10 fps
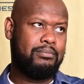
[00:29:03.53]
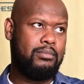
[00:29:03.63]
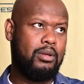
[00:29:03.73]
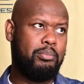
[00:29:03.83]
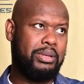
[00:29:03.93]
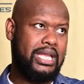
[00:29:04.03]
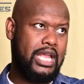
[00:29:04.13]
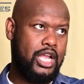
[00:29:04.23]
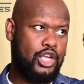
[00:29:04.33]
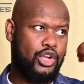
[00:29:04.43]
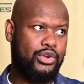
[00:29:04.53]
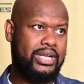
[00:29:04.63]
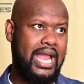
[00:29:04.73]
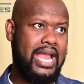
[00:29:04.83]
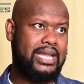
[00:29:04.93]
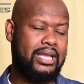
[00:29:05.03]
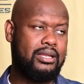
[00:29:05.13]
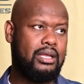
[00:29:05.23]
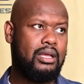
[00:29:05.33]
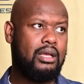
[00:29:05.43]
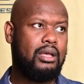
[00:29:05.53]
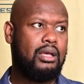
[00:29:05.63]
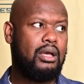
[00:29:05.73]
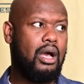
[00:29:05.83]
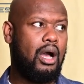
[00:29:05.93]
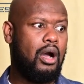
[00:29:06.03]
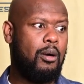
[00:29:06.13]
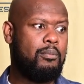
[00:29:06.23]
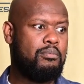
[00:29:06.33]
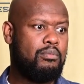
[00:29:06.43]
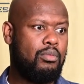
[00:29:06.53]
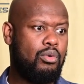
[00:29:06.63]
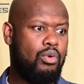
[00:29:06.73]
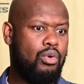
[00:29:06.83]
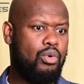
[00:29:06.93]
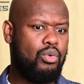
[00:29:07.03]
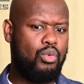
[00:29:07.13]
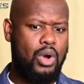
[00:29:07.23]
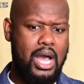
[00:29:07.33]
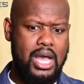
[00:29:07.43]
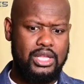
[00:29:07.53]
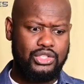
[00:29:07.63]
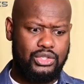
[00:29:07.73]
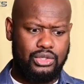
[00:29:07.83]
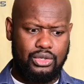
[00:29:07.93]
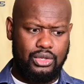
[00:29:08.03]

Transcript: being created um, was